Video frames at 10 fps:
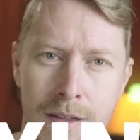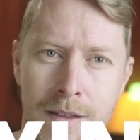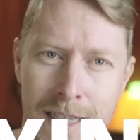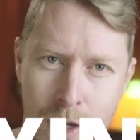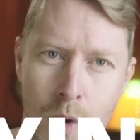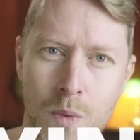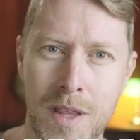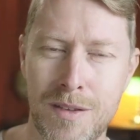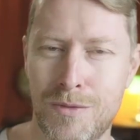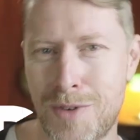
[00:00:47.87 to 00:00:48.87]
Let's go
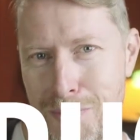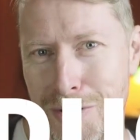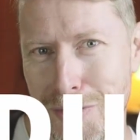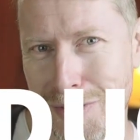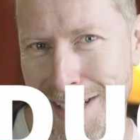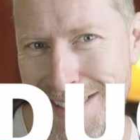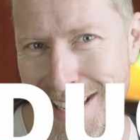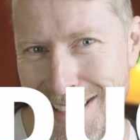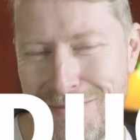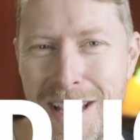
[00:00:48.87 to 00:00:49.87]
with reproducing instead.